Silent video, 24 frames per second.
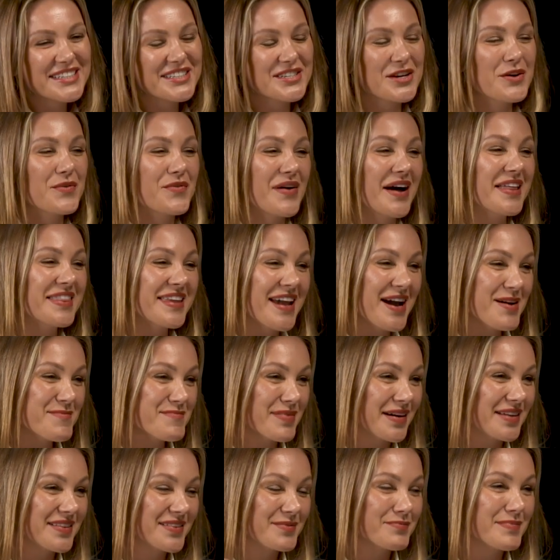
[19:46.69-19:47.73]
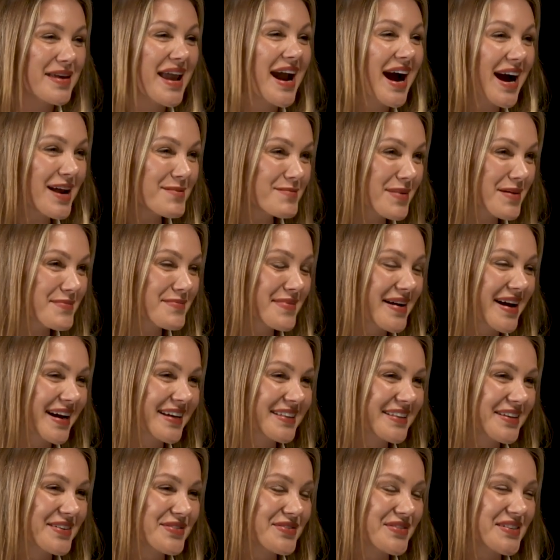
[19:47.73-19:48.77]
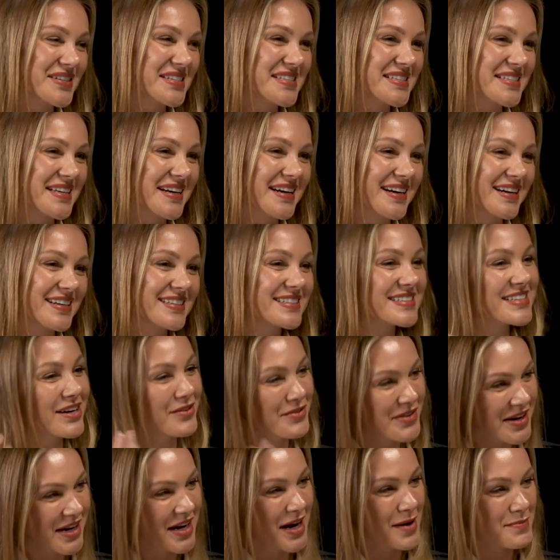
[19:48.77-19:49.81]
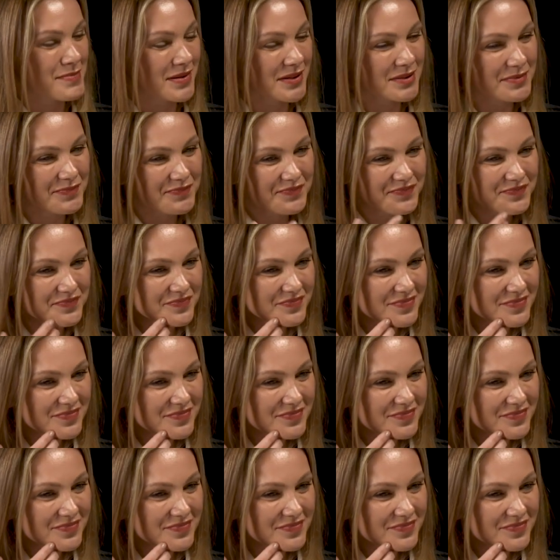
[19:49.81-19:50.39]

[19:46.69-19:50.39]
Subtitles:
So what happened? Behind my back, there was a Saudi couple.